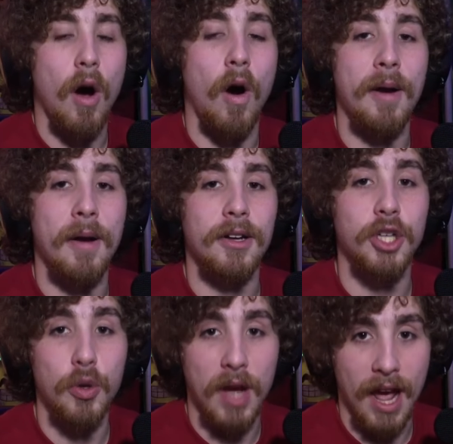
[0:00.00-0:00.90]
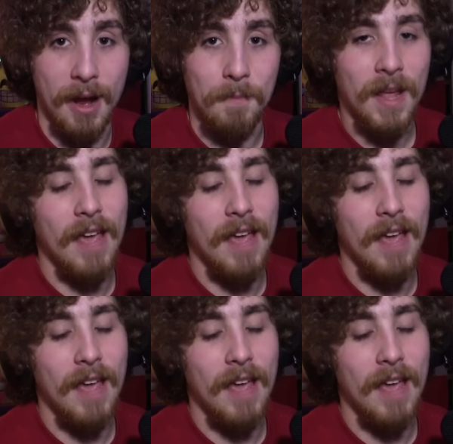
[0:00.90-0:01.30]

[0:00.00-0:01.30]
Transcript: on 2K.